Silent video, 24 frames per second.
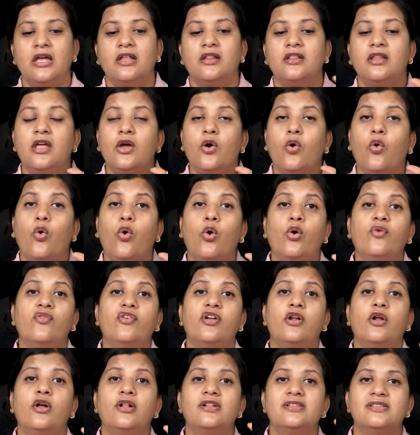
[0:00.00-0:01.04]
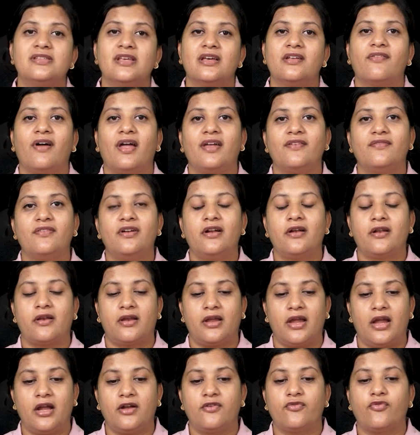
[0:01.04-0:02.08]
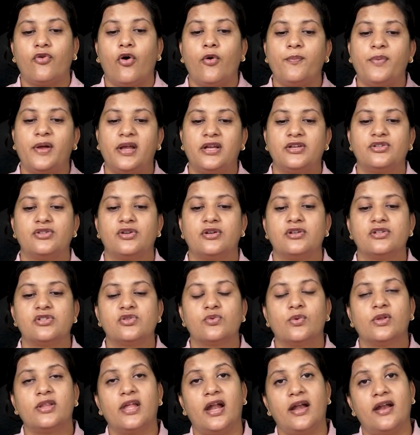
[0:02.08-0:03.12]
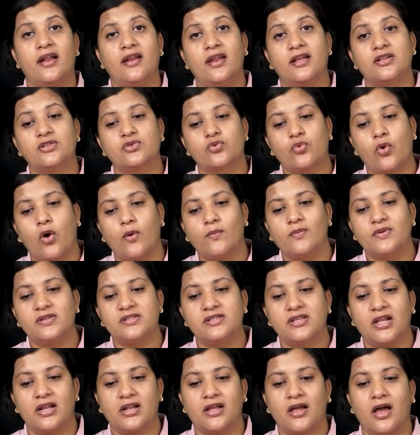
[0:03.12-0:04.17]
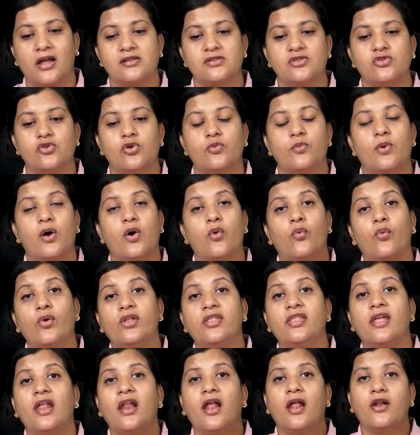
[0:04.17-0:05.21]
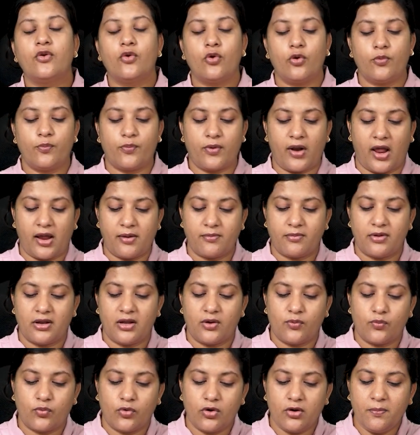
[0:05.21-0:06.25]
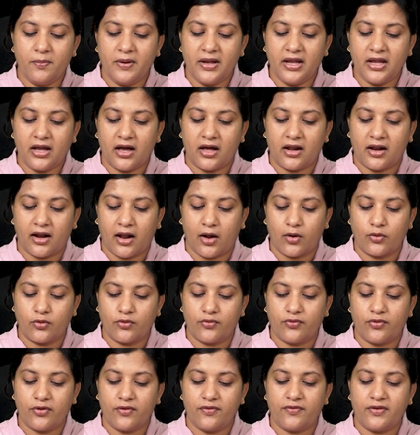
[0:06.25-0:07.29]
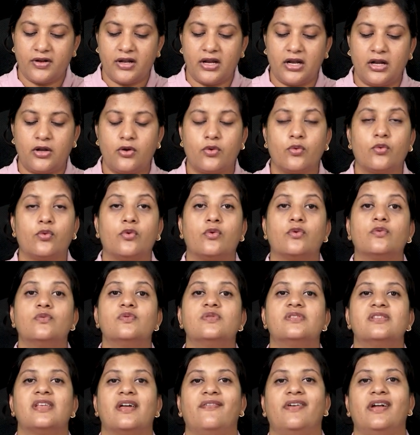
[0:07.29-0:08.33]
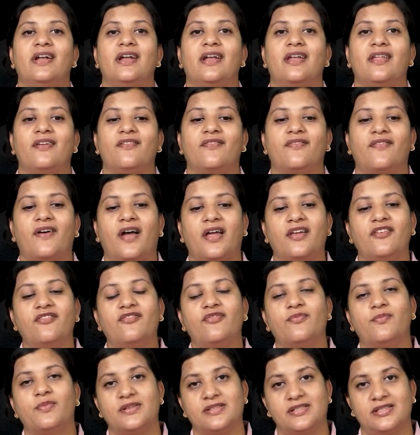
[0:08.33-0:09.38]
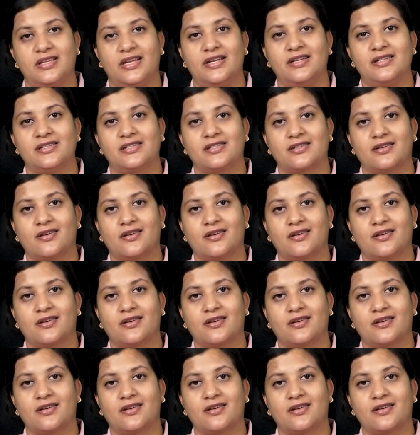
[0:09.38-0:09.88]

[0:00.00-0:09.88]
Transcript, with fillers: The overall survival rate for patients with head and neck squamous cell carcinoma with an unknown primary would be around fifty-two to seventy-five percent.